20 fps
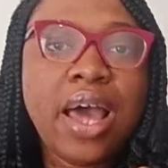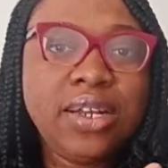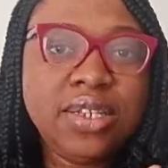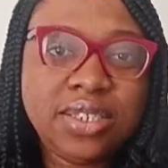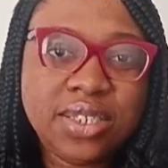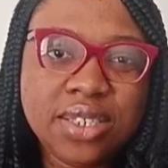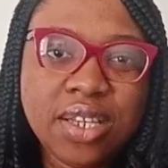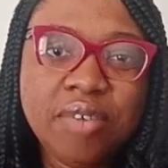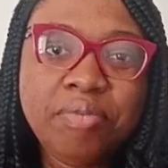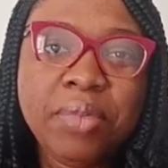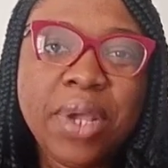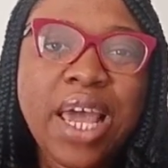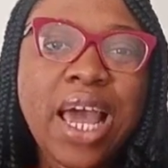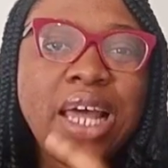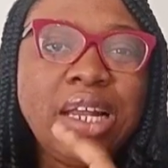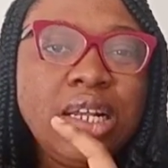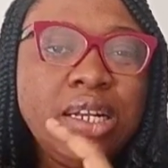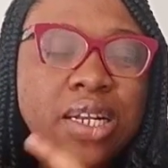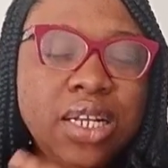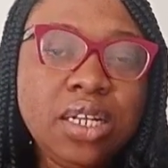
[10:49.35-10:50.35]
And it served me.
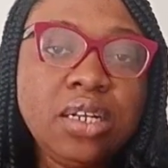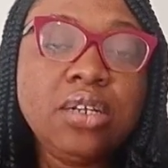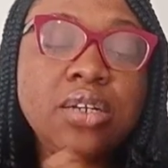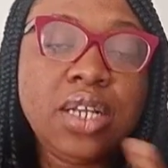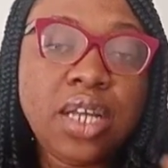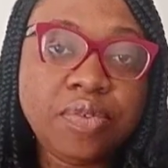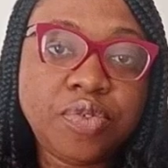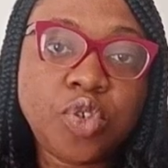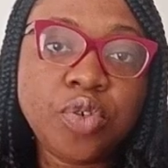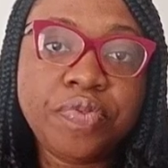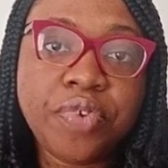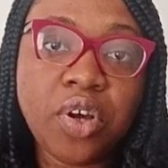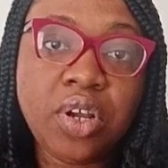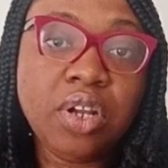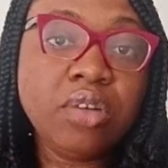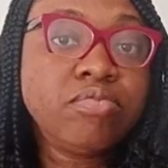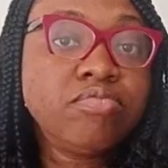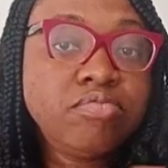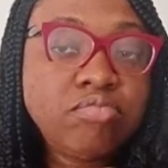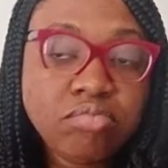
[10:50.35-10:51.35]
I had a little
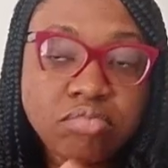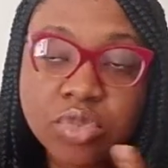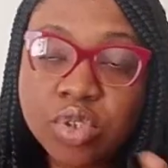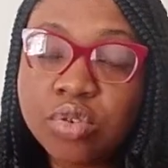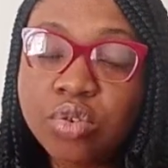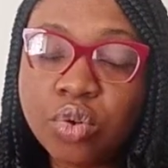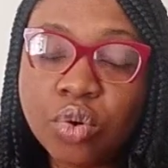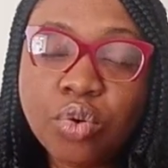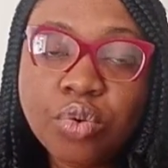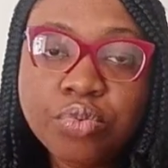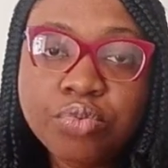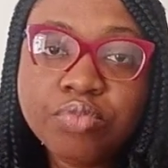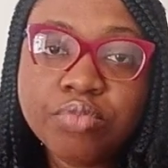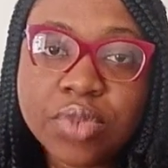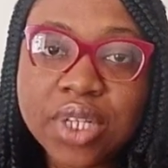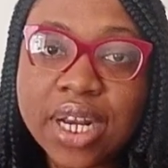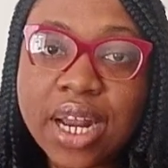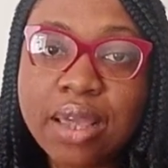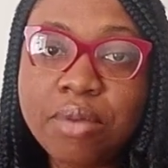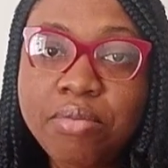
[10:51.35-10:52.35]
leftover,
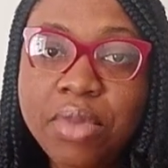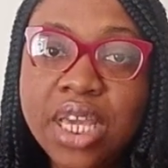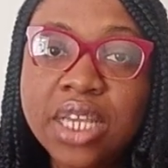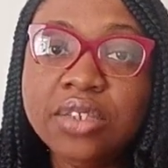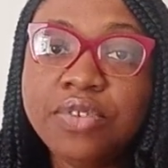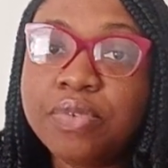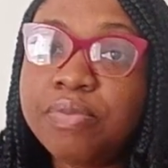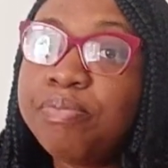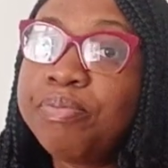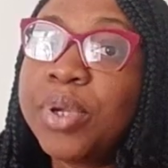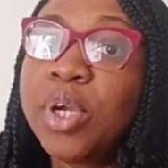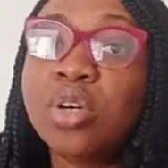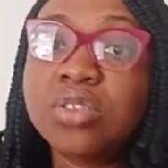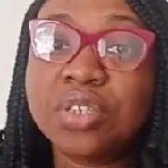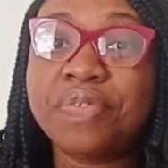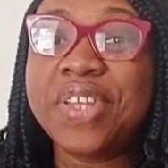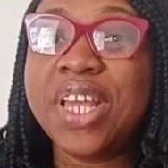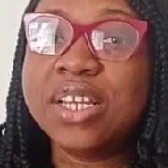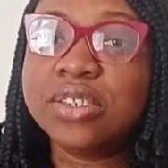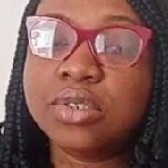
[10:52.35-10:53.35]
that I made
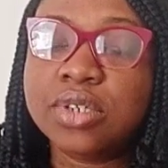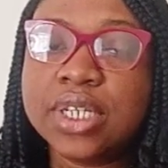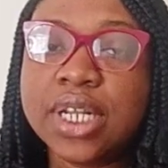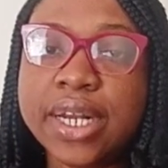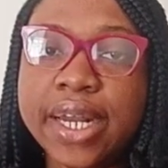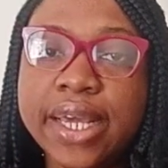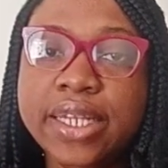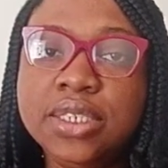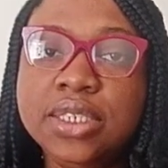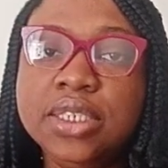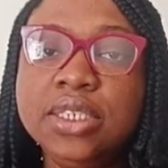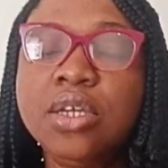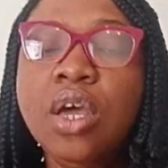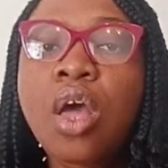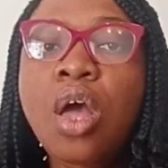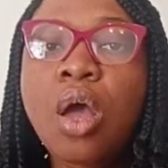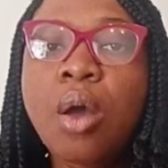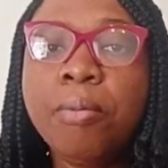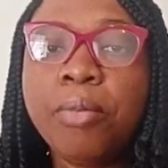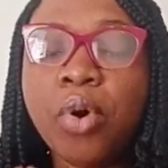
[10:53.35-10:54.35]
because of the extra that I
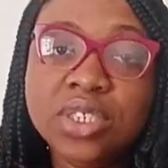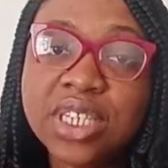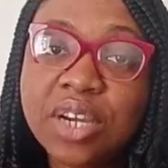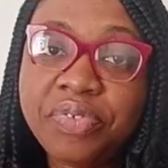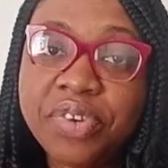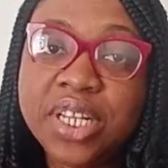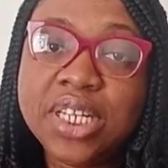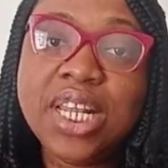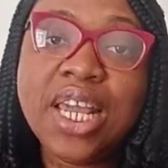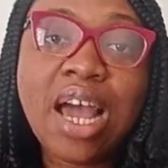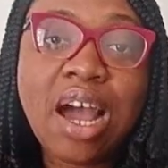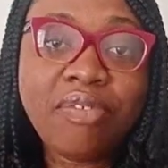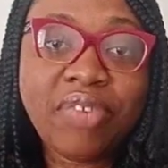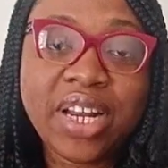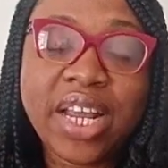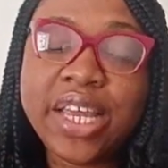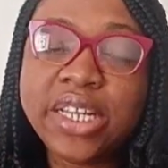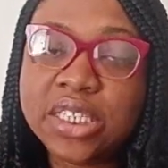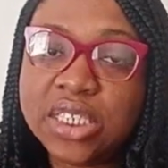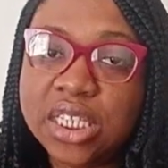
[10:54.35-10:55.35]
did. But you definitely
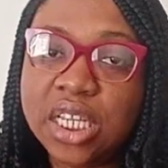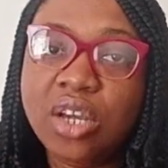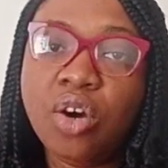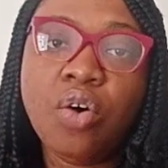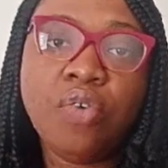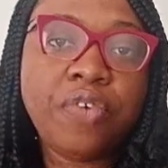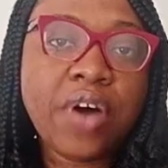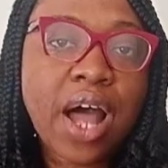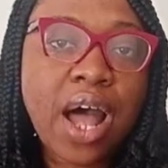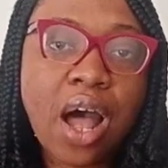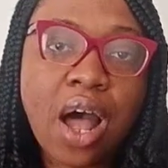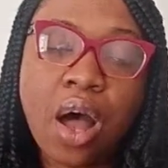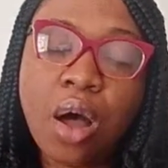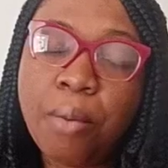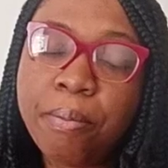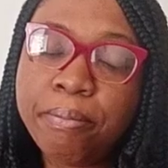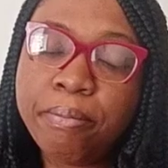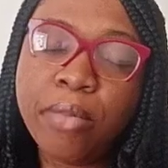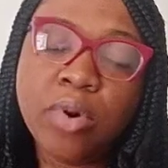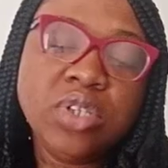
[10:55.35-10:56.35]
have an idea of
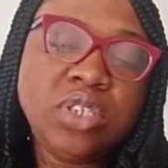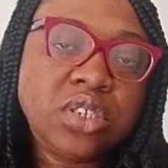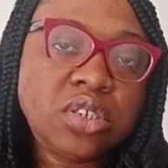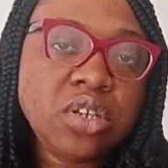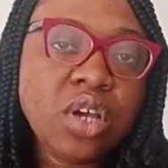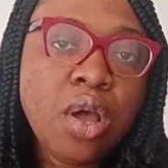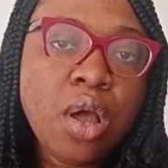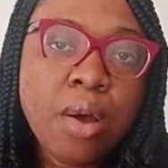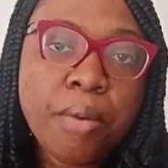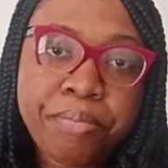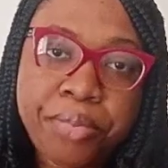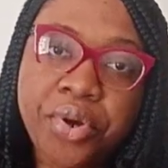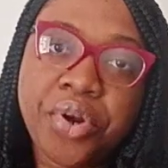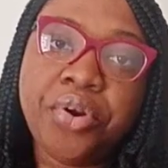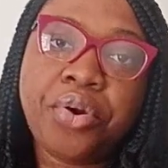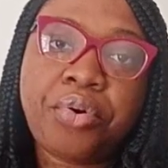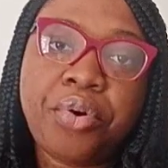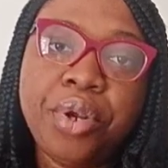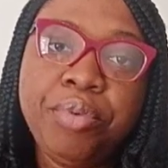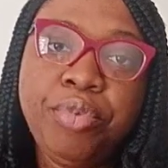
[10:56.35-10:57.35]
how much
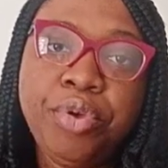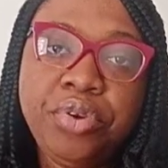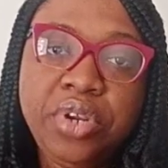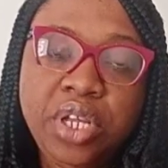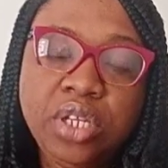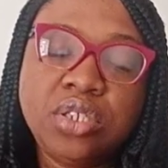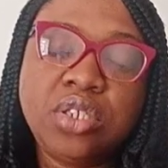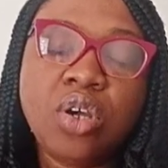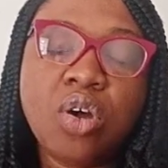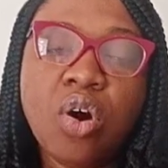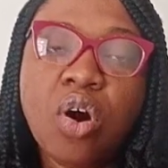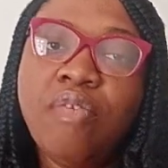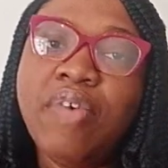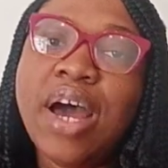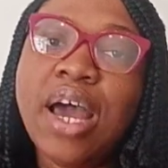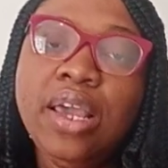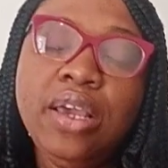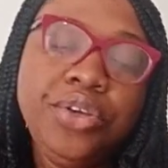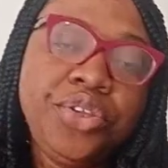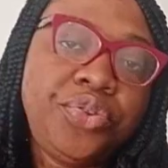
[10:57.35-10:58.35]
buttercream you need to
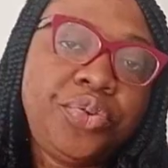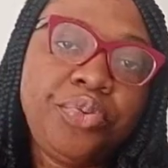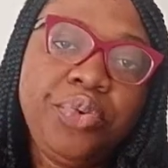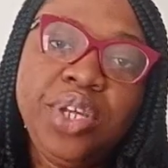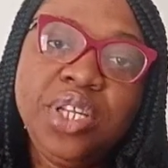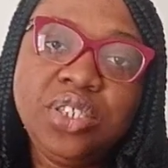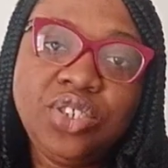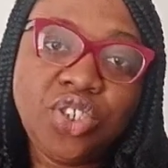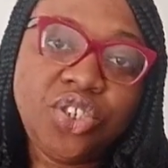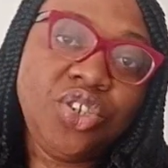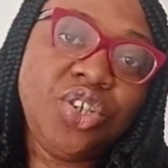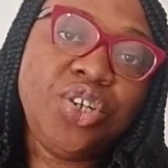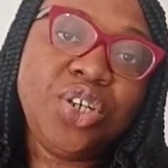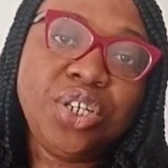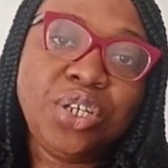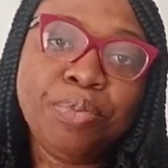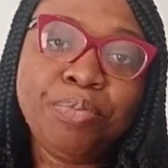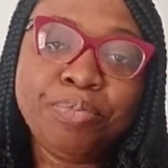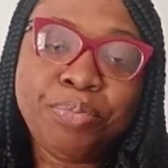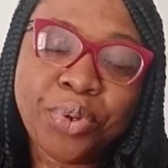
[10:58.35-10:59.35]
cover a
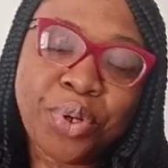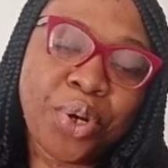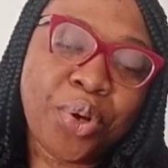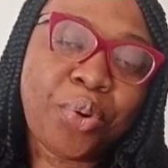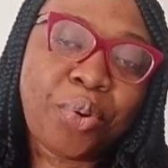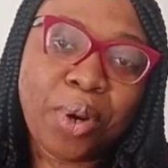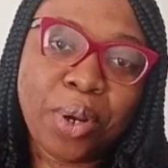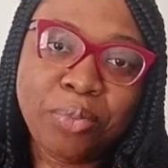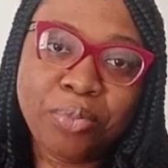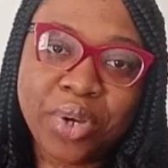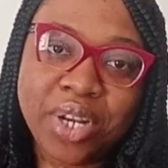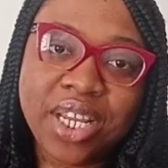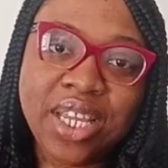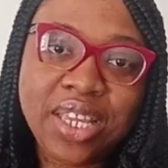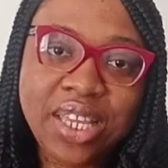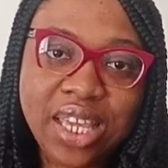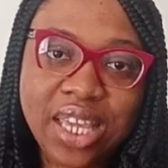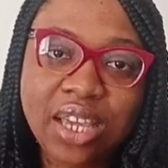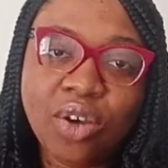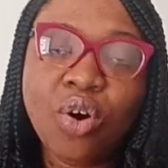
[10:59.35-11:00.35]
three-tiered buttercream
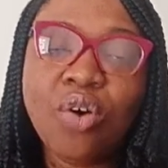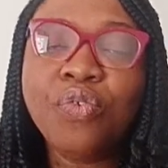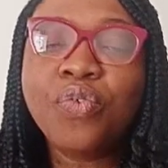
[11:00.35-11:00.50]
wedding cake.